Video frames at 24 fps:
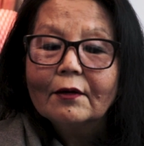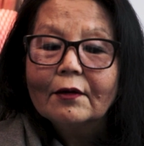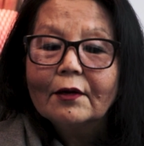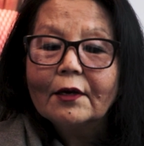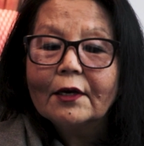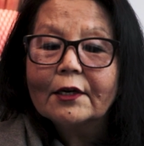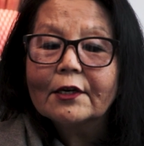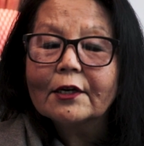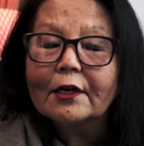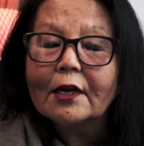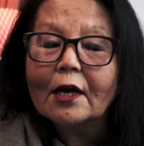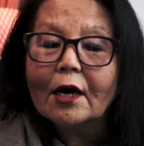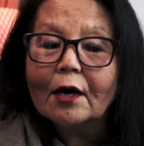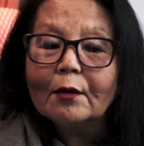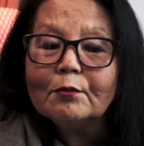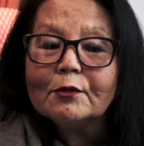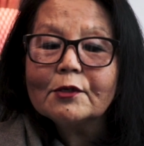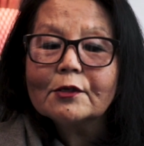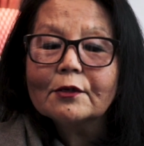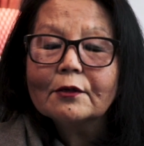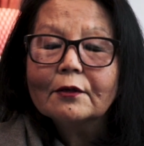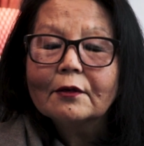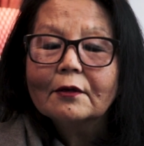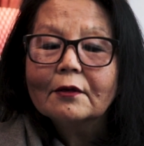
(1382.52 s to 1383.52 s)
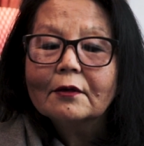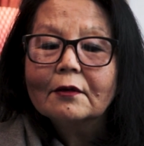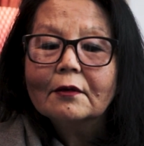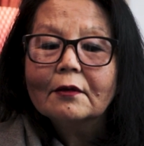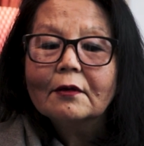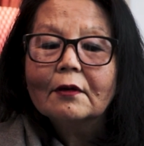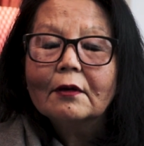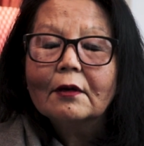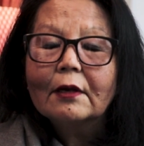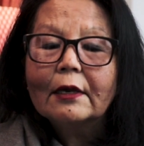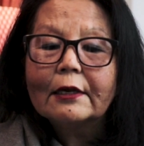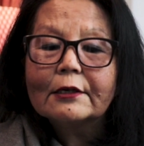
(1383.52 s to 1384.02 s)
It alarmed
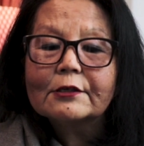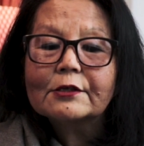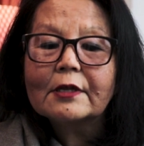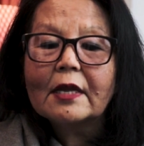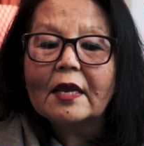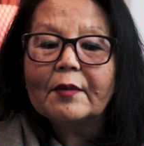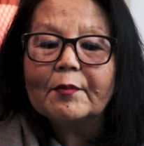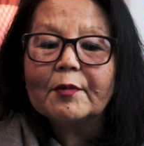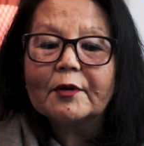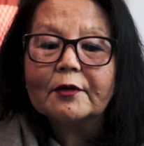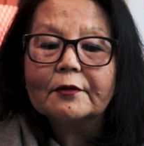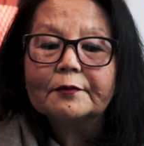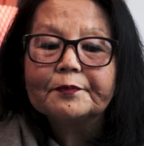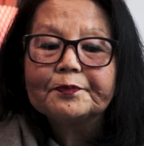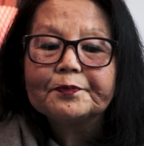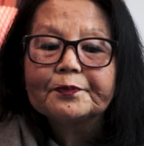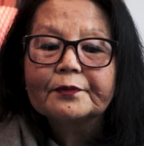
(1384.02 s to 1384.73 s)
his neighbor.